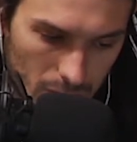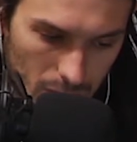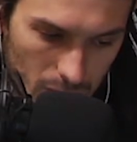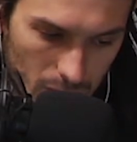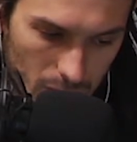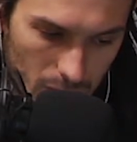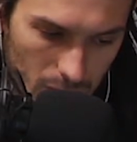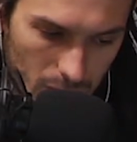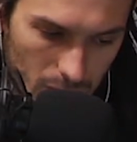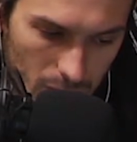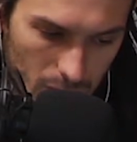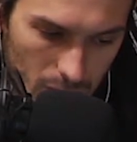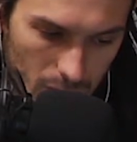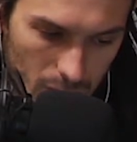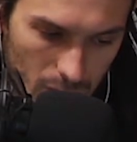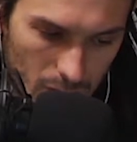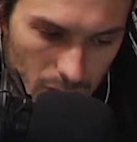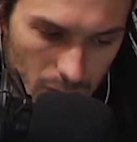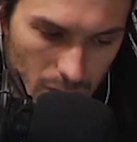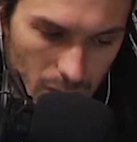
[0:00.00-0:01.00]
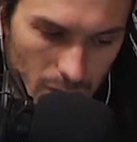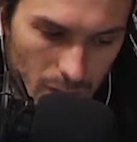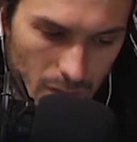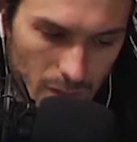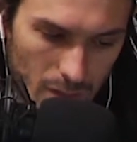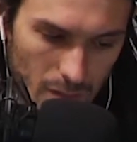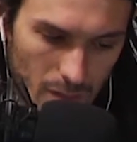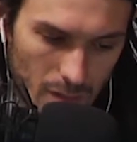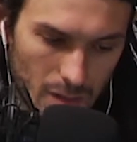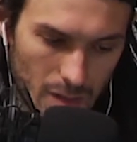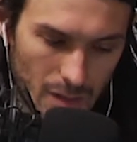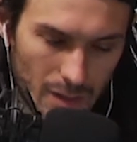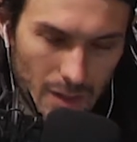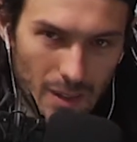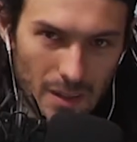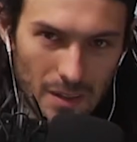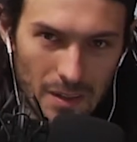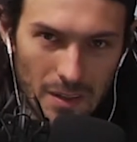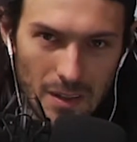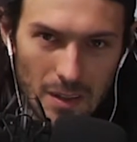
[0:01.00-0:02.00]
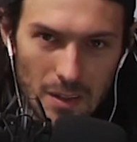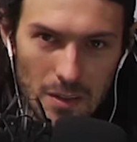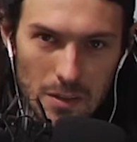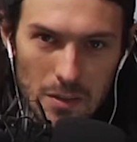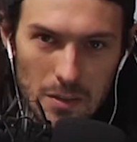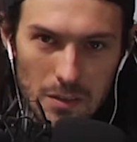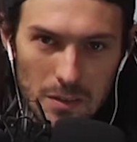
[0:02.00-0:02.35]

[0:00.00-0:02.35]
No one is speaking in this clip.